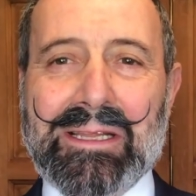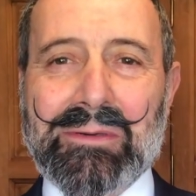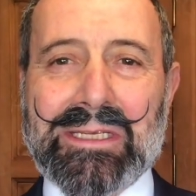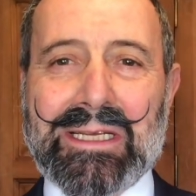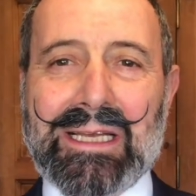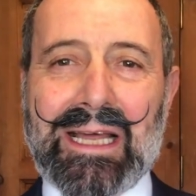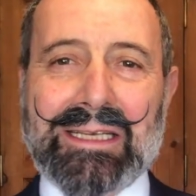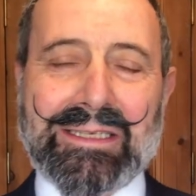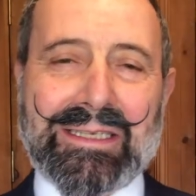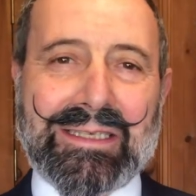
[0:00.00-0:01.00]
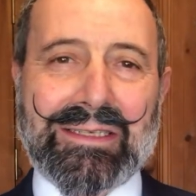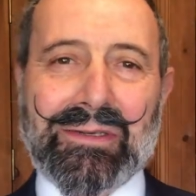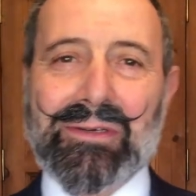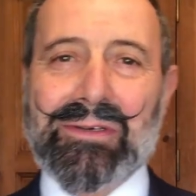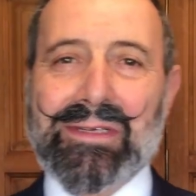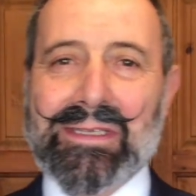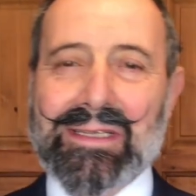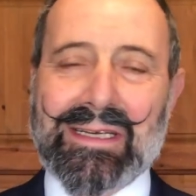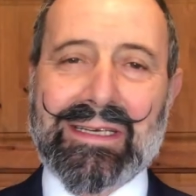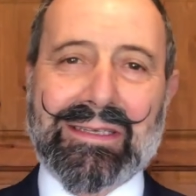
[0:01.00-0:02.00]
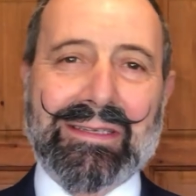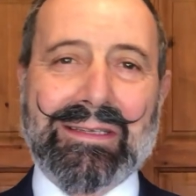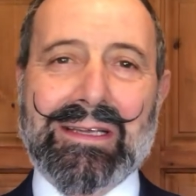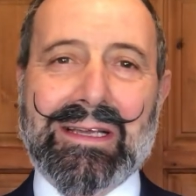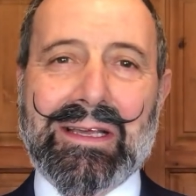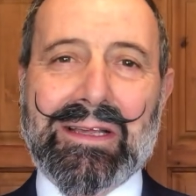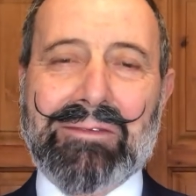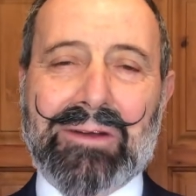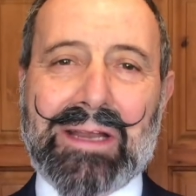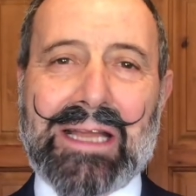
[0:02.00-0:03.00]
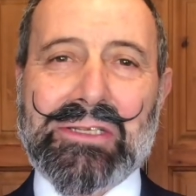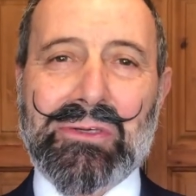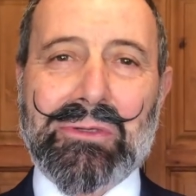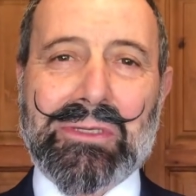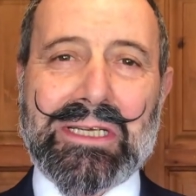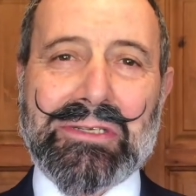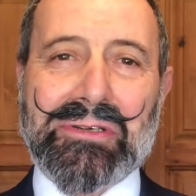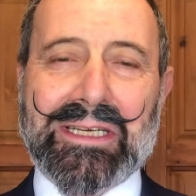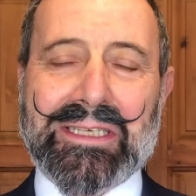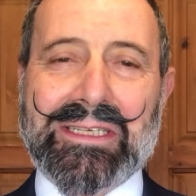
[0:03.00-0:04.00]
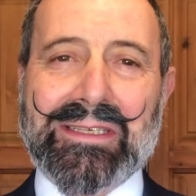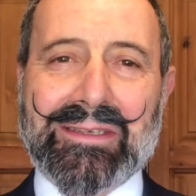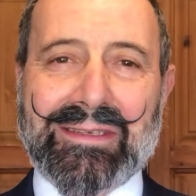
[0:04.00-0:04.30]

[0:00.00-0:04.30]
that was in London or in the financial district